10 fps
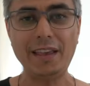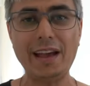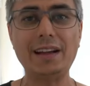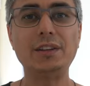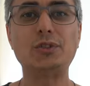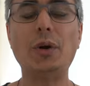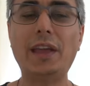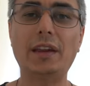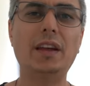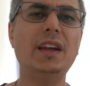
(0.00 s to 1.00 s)
Yeah, so
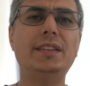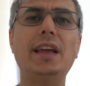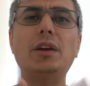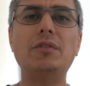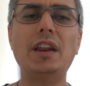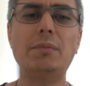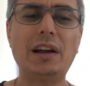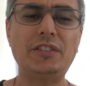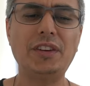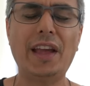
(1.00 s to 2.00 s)
again, thank you very
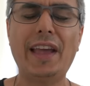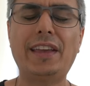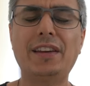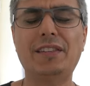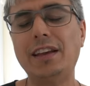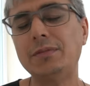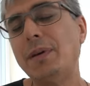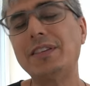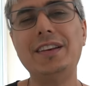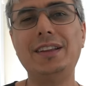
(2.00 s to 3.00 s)
much, again,
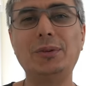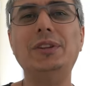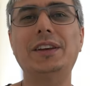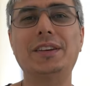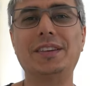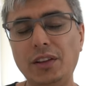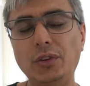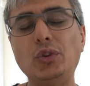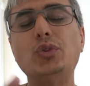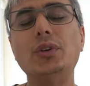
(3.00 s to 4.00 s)
especially to Dean.
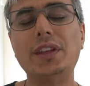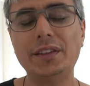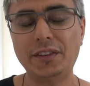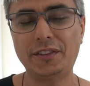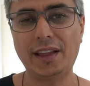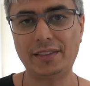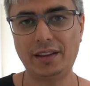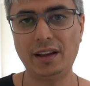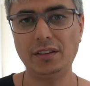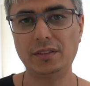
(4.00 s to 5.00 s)
You don't understand,
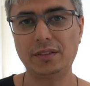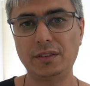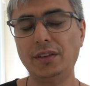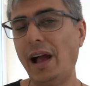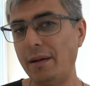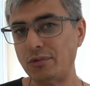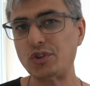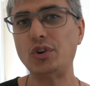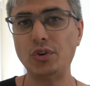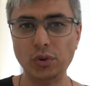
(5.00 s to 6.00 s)
guys. I'm
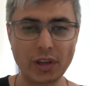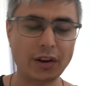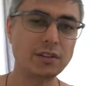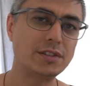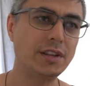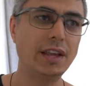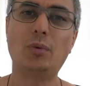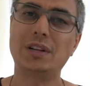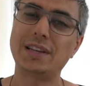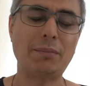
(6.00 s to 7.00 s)
sure you cannot see
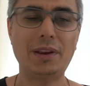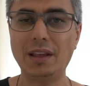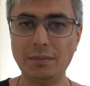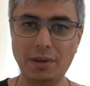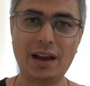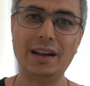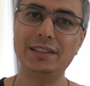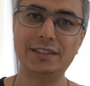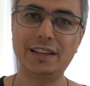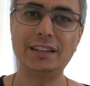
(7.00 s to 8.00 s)
what's happening
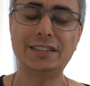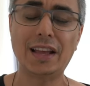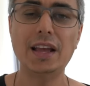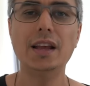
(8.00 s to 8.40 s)
behind the scenes,